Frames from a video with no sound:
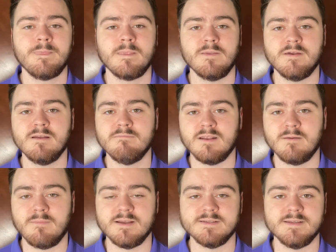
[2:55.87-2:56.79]
you can
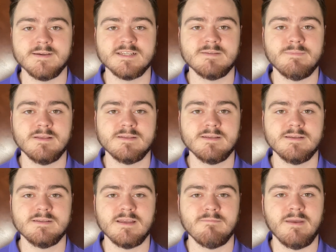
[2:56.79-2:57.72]
minimize the
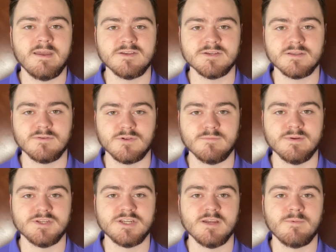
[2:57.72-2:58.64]
expenses and make it just a little
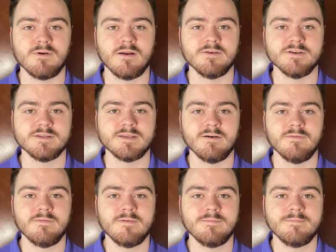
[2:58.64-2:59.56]
bit cheaper on yourself.